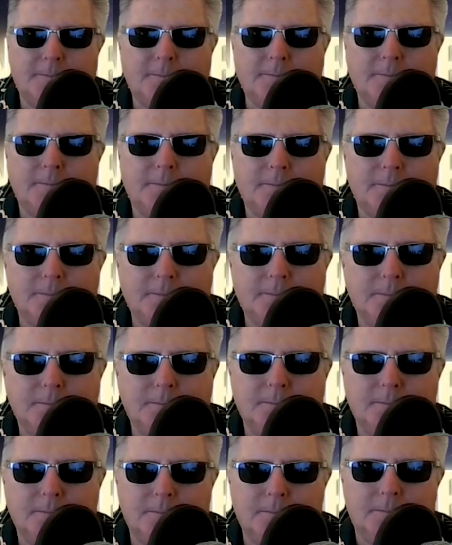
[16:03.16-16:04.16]

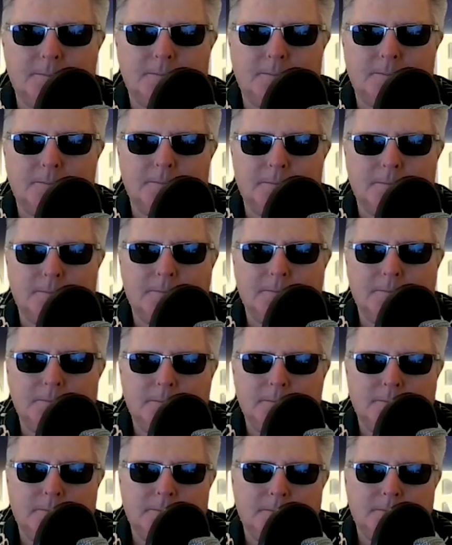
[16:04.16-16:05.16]

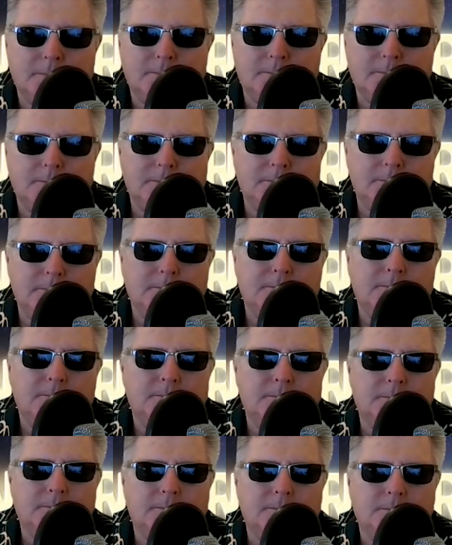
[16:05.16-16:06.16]

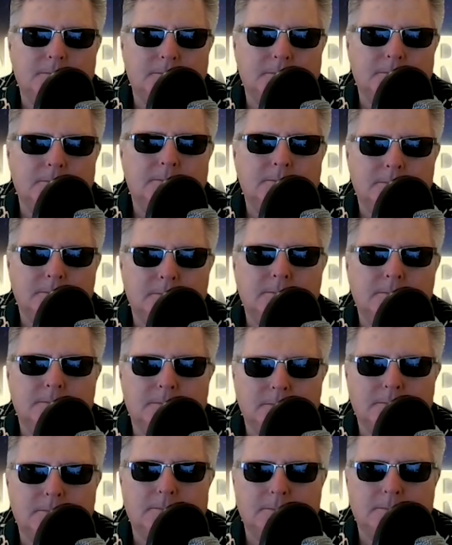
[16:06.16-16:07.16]

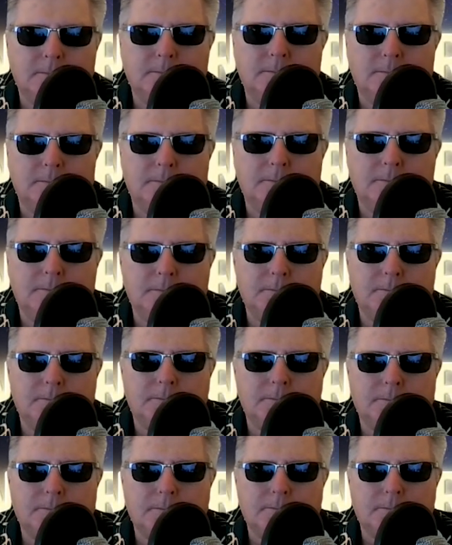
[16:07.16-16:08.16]

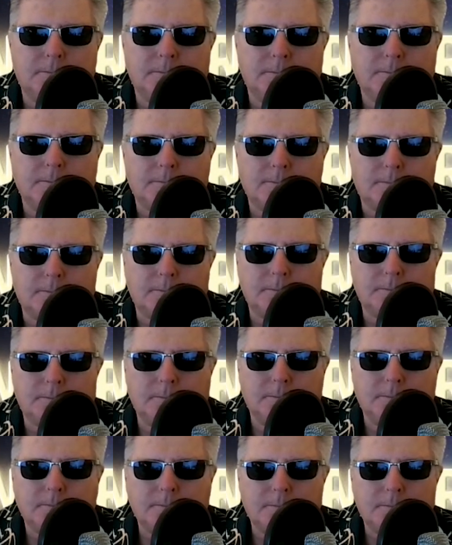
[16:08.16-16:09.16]

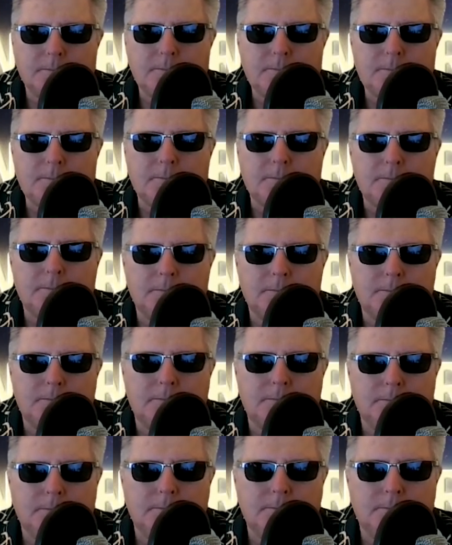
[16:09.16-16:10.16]

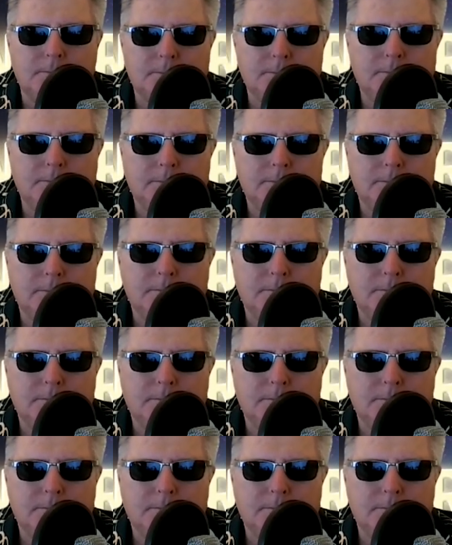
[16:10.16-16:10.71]
No words are spoken by the person on screen.